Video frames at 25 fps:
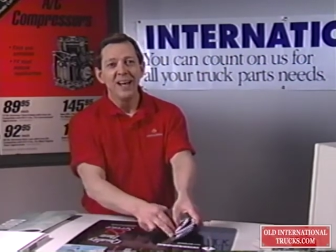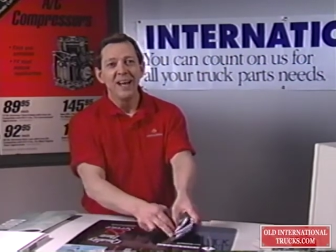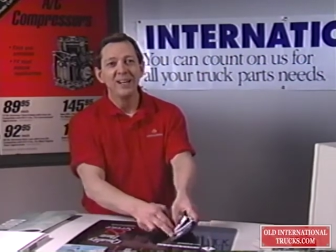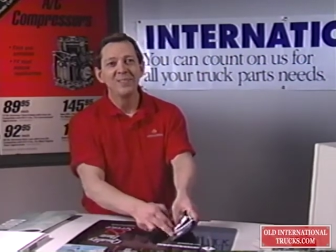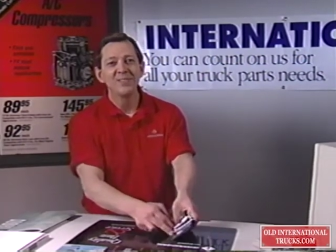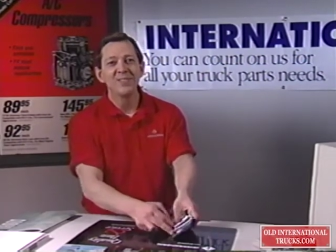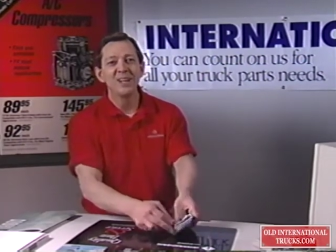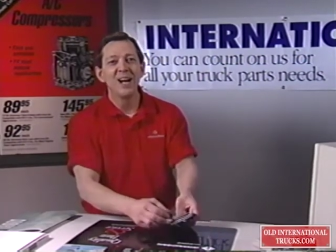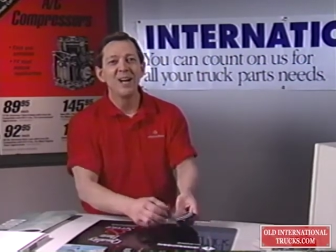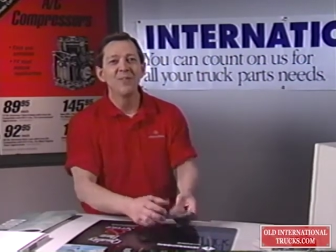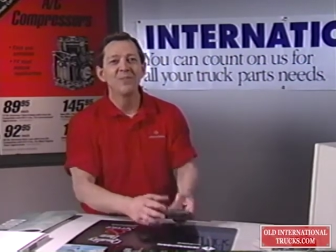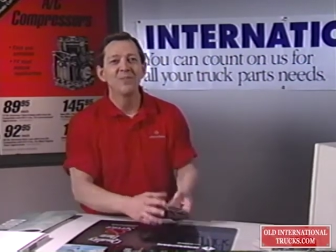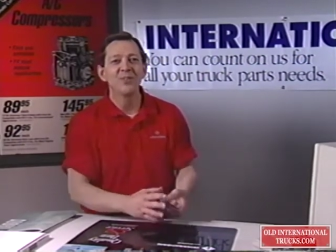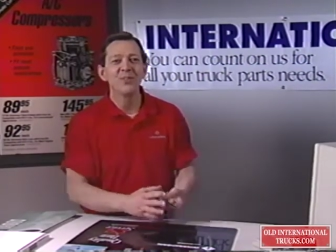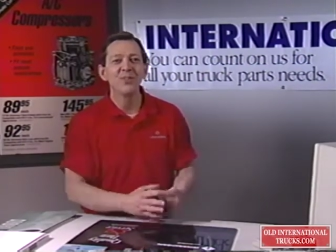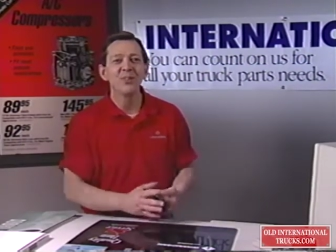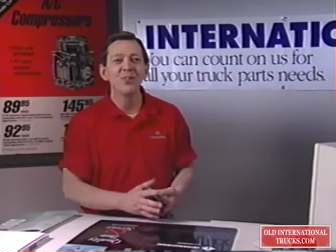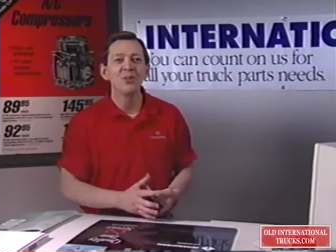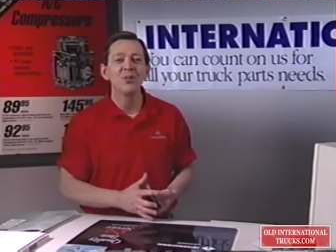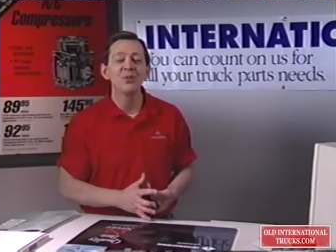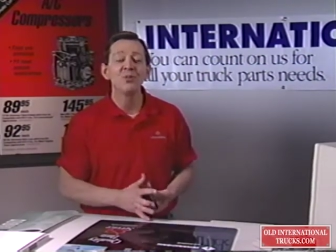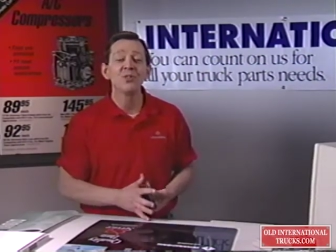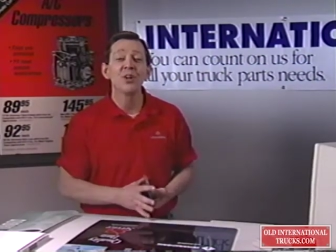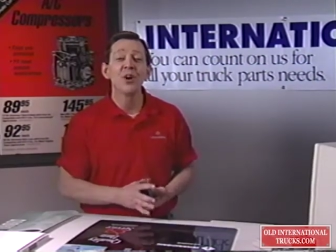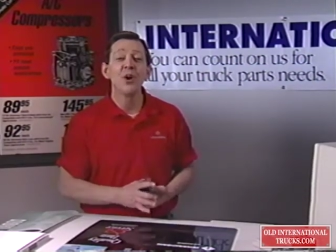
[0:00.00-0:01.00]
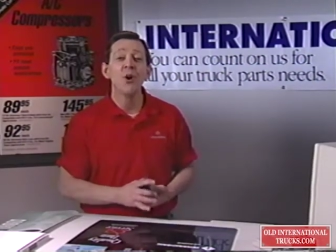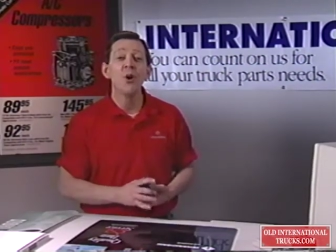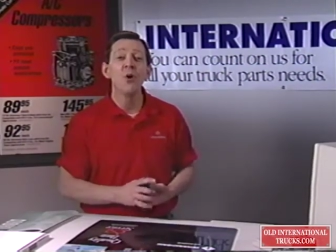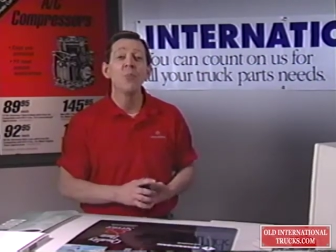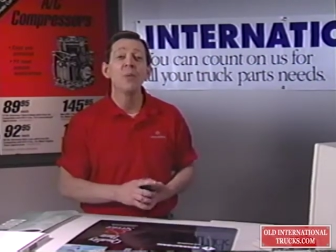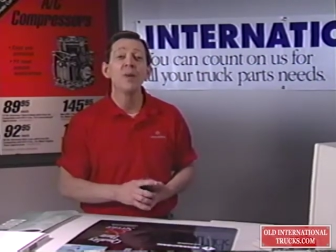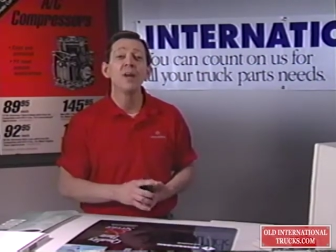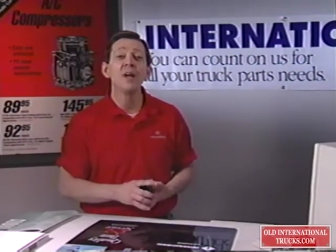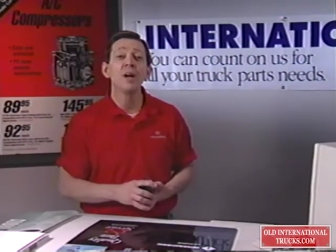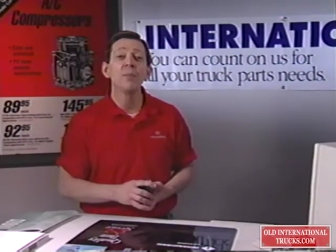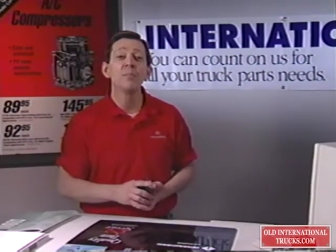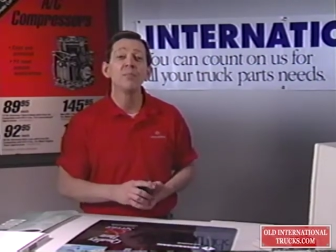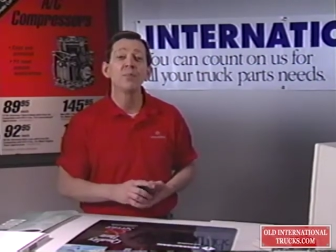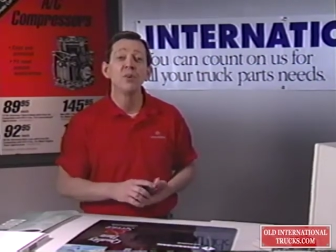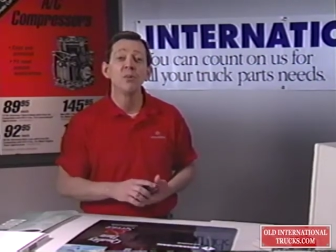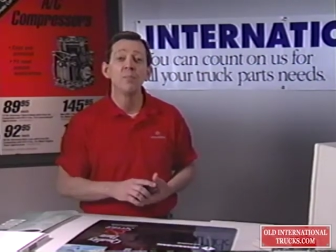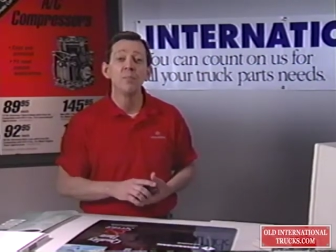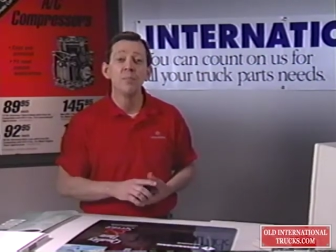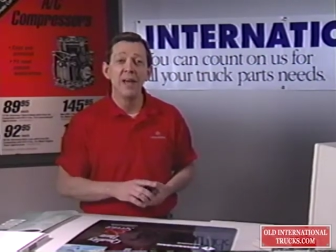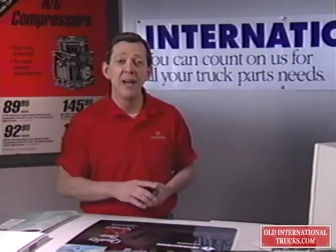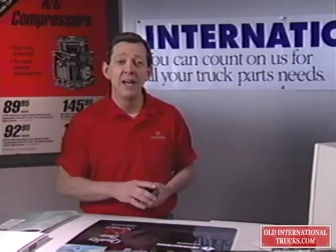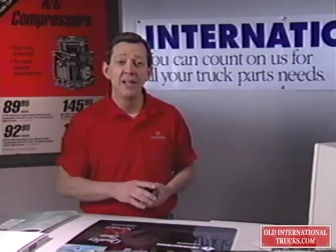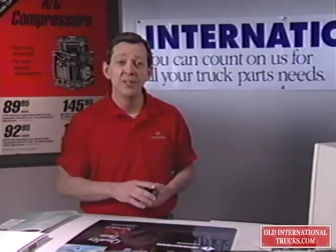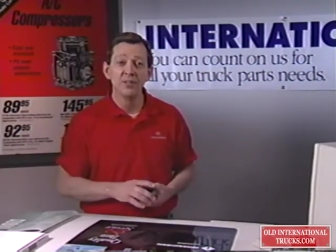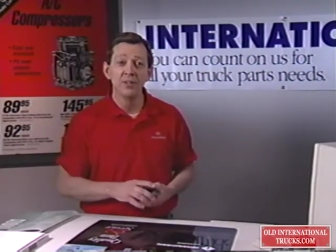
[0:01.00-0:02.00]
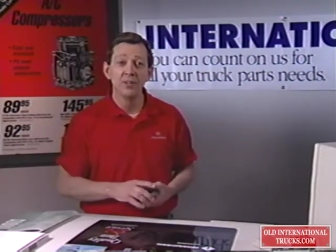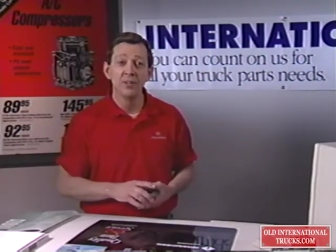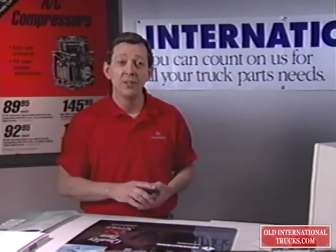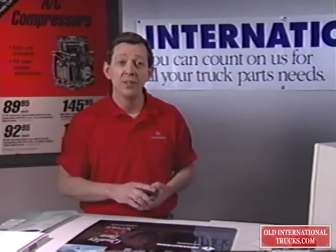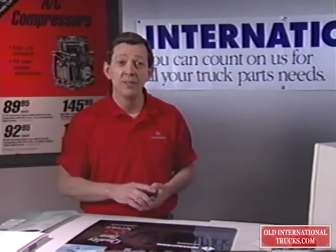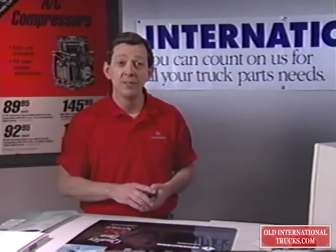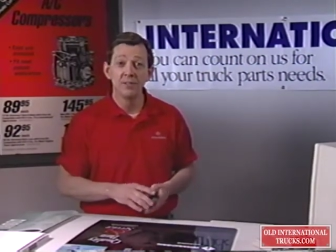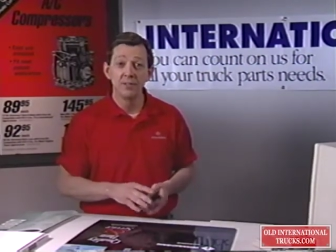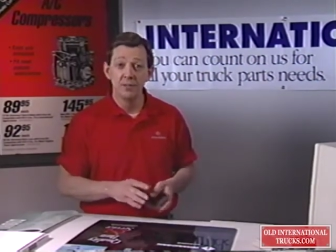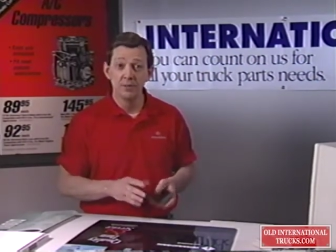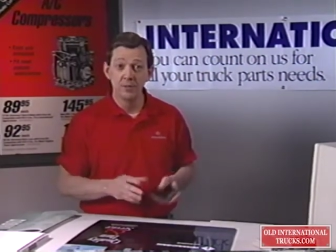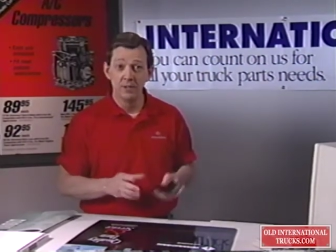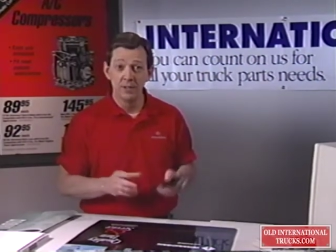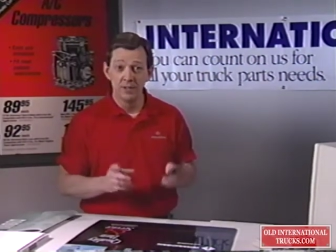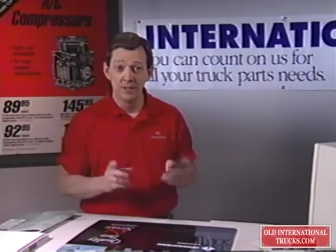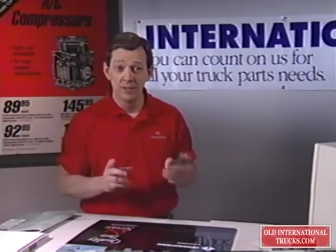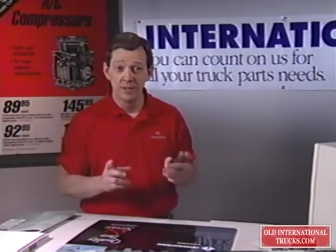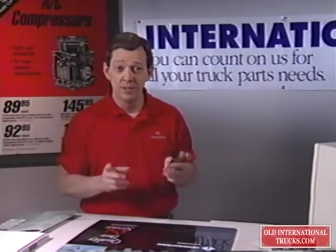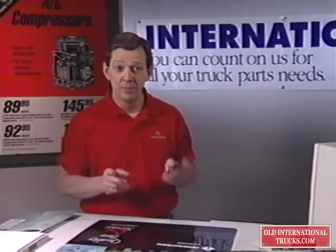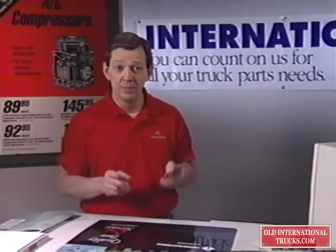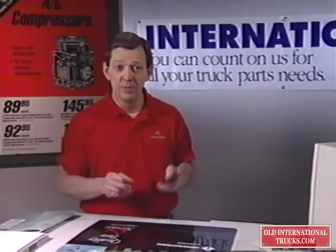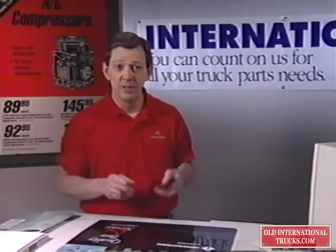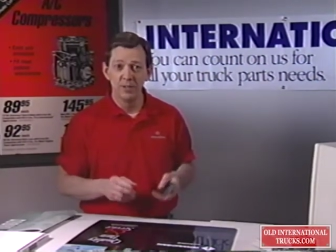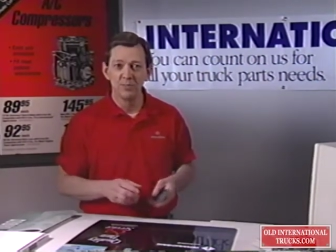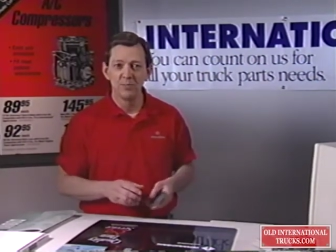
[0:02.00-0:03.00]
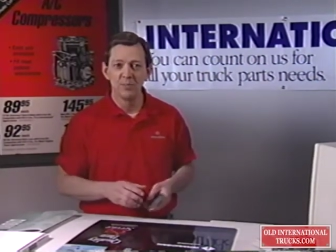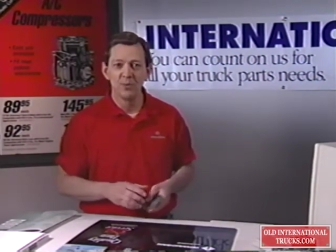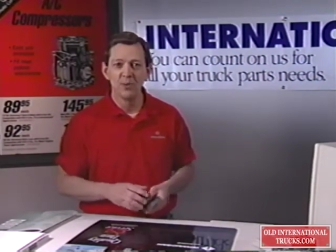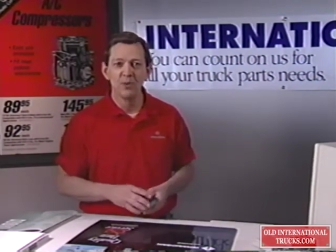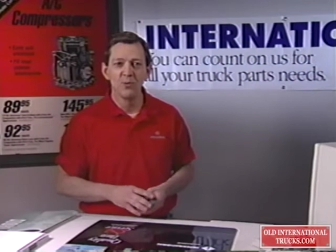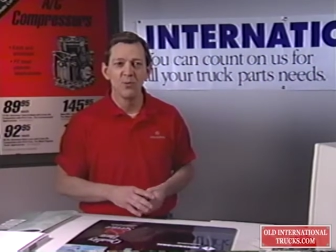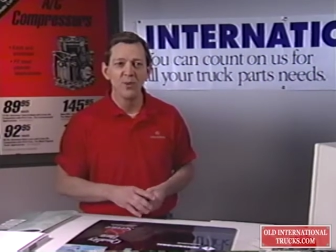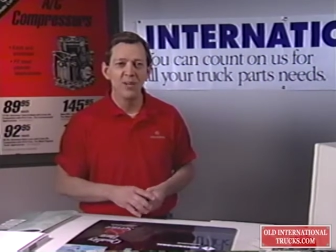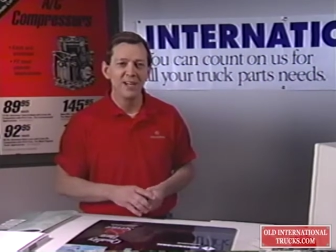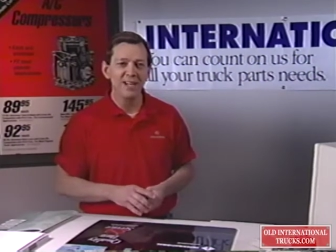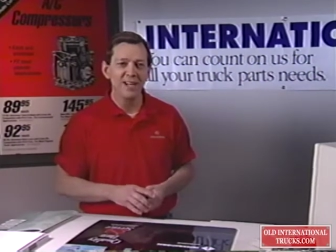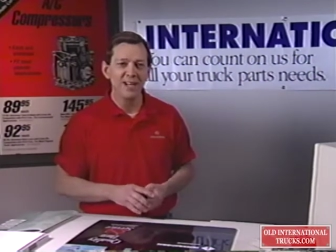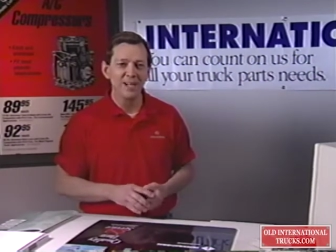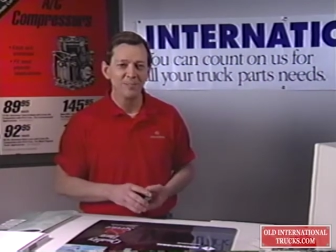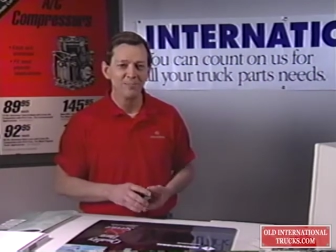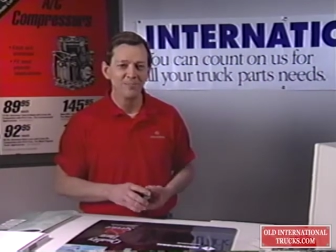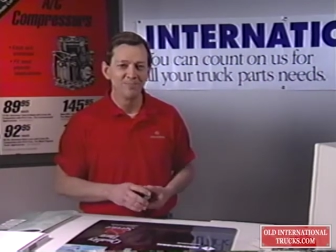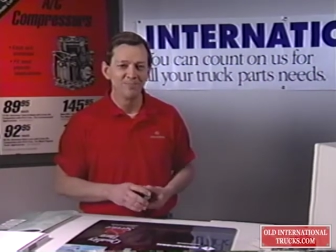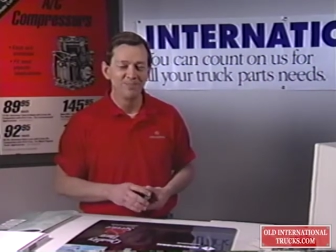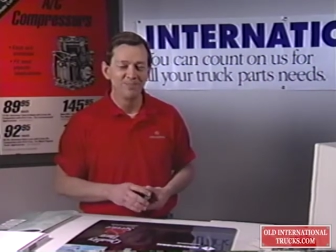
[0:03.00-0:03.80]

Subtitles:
and time for you to open up your manual and do a little bit more reading.